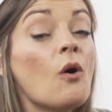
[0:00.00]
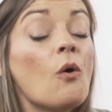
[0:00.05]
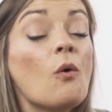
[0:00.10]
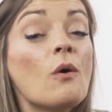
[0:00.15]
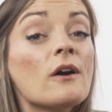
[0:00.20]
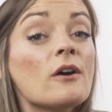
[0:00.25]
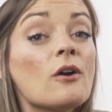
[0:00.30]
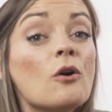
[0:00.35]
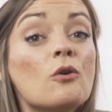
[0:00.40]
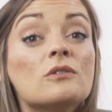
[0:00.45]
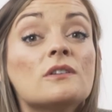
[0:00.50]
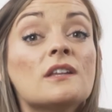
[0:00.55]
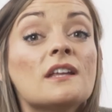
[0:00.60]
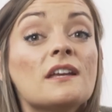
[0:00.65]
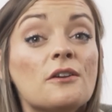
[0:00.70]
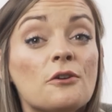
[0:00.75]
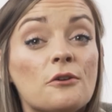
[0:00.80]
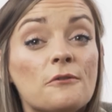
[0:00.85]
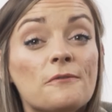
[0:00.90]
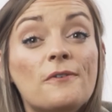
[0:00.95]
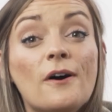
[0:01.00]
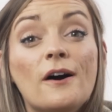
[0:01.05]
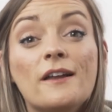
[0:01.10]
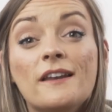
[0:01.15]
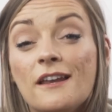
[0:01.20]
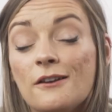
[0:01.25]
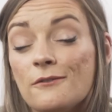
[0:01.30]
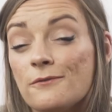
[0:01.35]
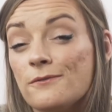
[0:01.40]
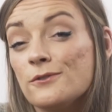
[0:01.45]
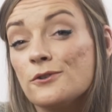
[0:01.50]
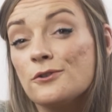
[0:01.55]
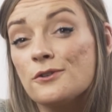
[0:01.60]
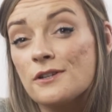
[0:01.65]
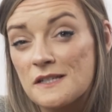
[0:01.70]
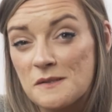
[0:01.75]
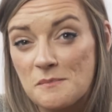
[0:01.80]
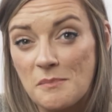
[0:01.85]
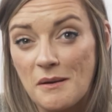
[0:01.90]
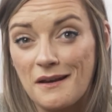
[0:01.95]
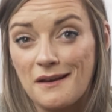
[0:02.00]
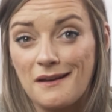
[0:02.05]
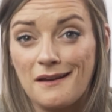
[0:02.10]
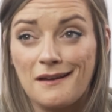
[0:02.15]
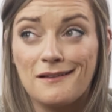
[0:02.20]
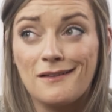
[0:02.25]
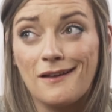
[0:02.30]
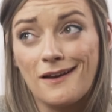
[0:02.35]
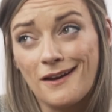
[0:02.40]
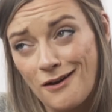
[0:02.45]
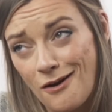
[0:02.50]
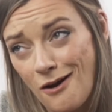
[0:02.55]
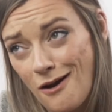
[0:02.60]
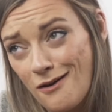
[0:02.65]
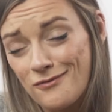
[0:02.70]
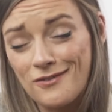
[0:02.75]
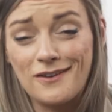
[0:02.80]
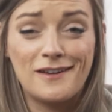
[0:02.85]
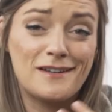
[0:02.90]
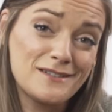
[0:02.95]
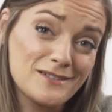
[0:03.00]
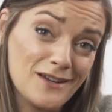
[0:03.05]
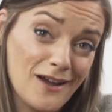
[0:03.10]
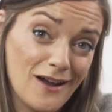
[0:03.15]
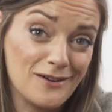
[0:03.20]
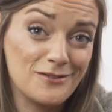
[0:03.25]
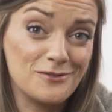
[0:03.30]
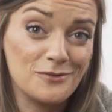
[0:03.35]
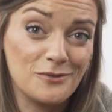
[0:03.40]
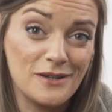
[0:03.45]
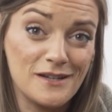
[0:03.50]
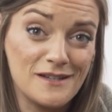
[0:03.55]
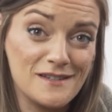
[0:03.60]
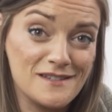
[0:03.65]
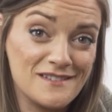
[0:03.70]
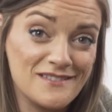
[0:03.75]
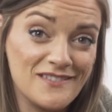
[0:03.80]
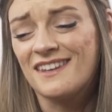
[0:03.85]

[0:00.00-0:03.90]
or only your fun and flirty spending like coffee and dog toys.